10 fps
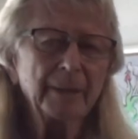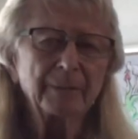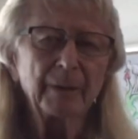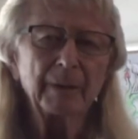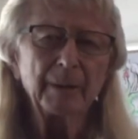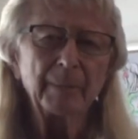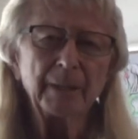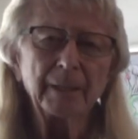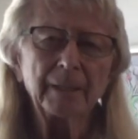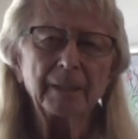it's very
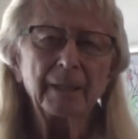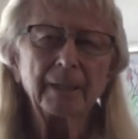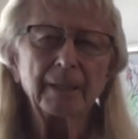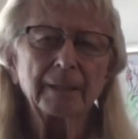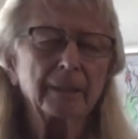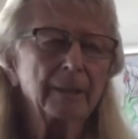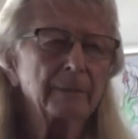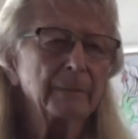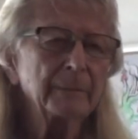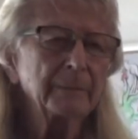abundant and it's
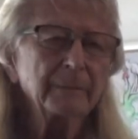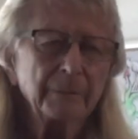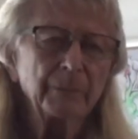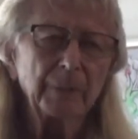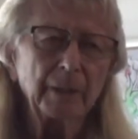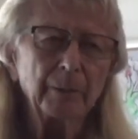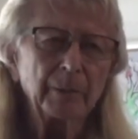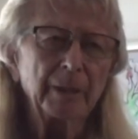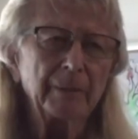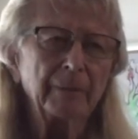uh, really,
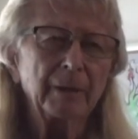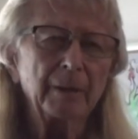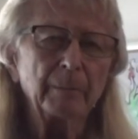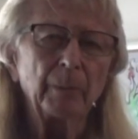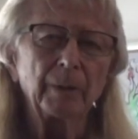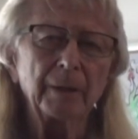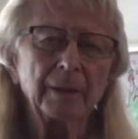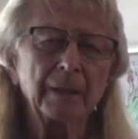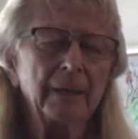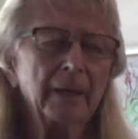really very
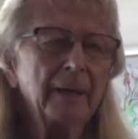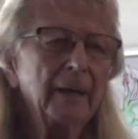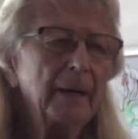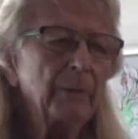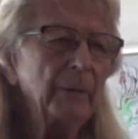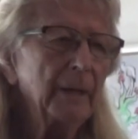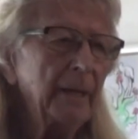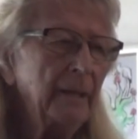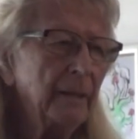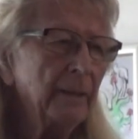important. I
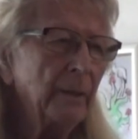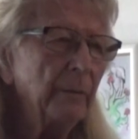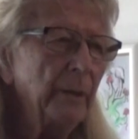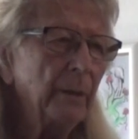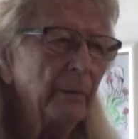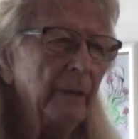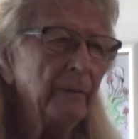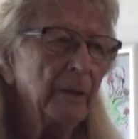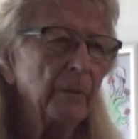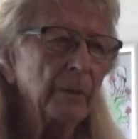really don't know,
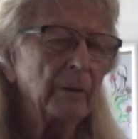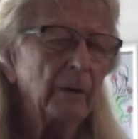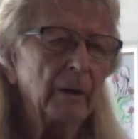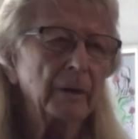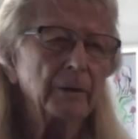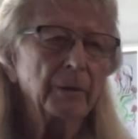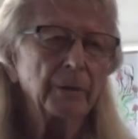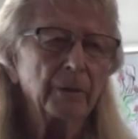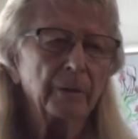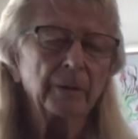even though there are
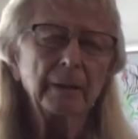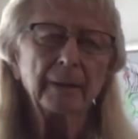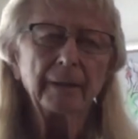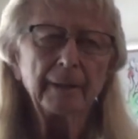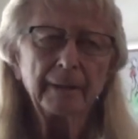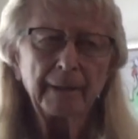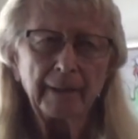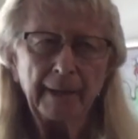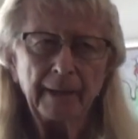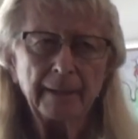turtle
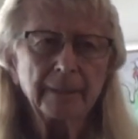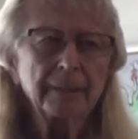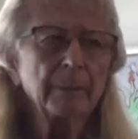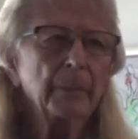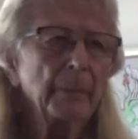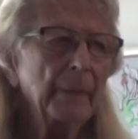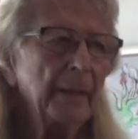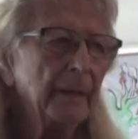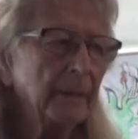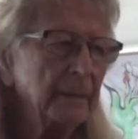clans
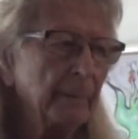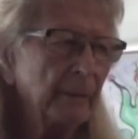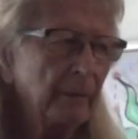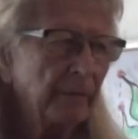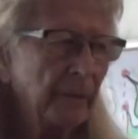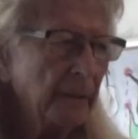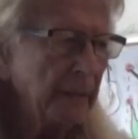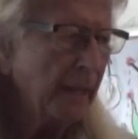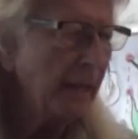in some of the First